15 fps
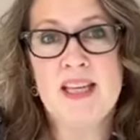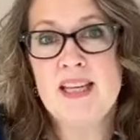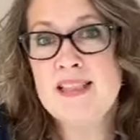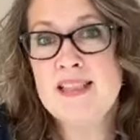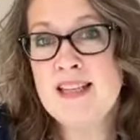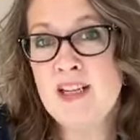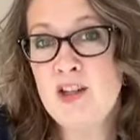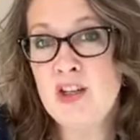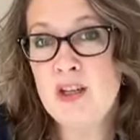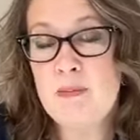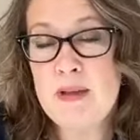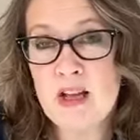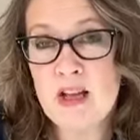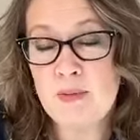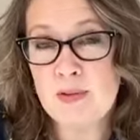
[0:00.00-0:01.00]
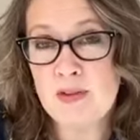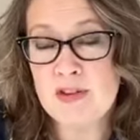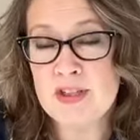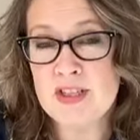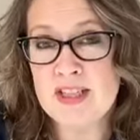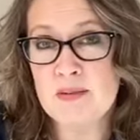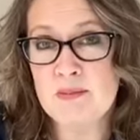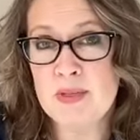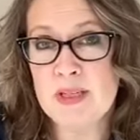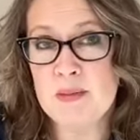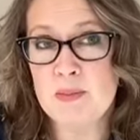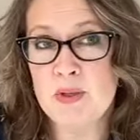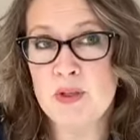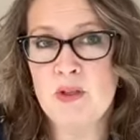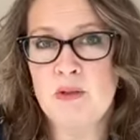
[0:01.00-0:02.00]
is that it could be helpful for some
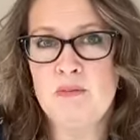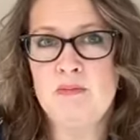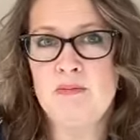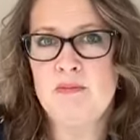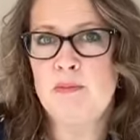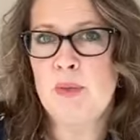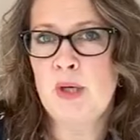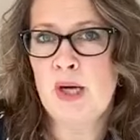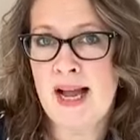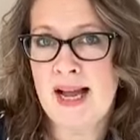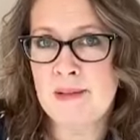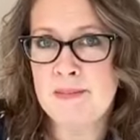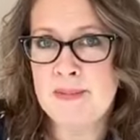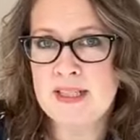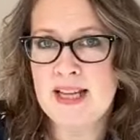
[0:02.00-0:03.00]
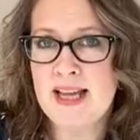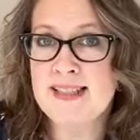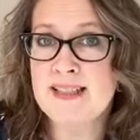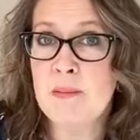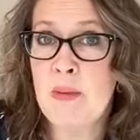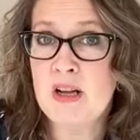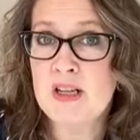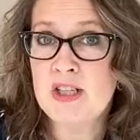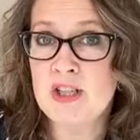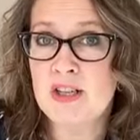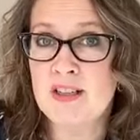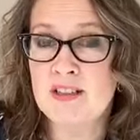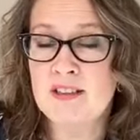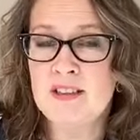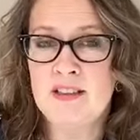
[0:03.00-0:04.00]
people, perhaps as a
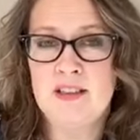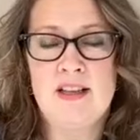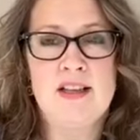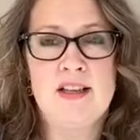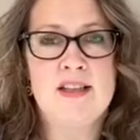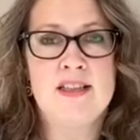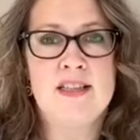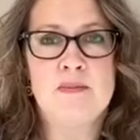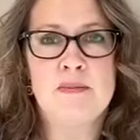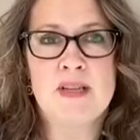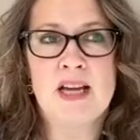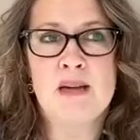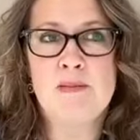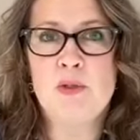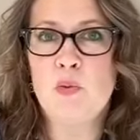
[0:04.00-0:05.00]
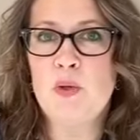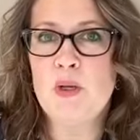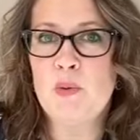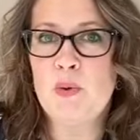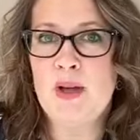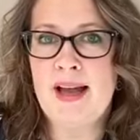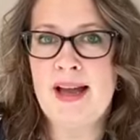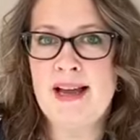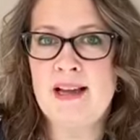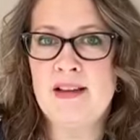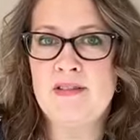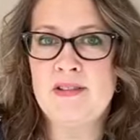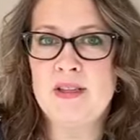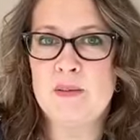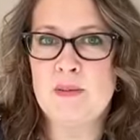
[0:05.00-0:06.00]
mantra. Sometimes we will
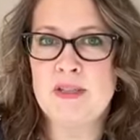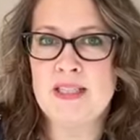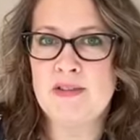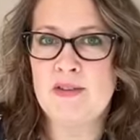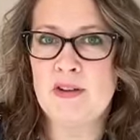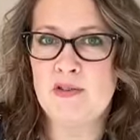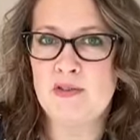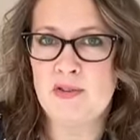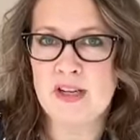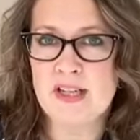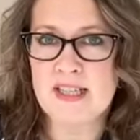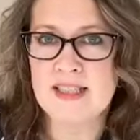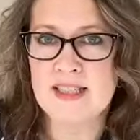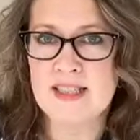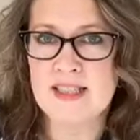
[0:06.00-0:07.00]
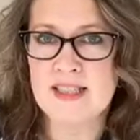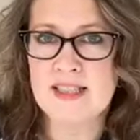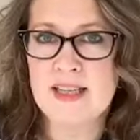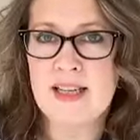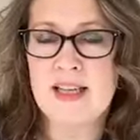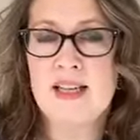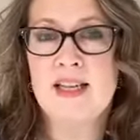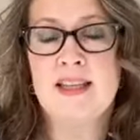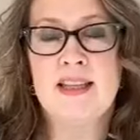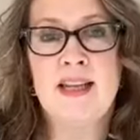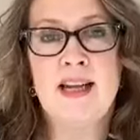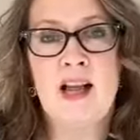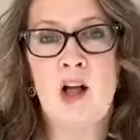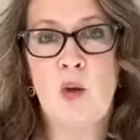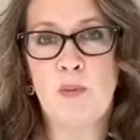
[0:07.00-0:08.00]
have specific phrases
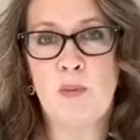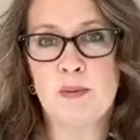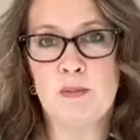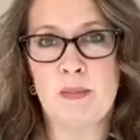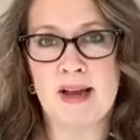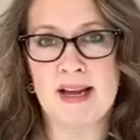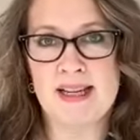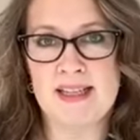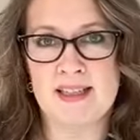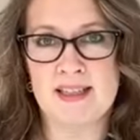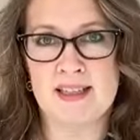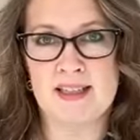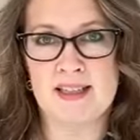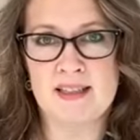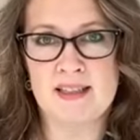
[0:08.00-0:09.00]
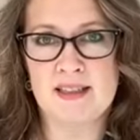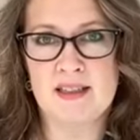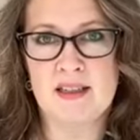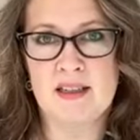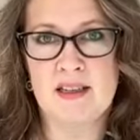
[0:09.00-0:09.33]
that help remind us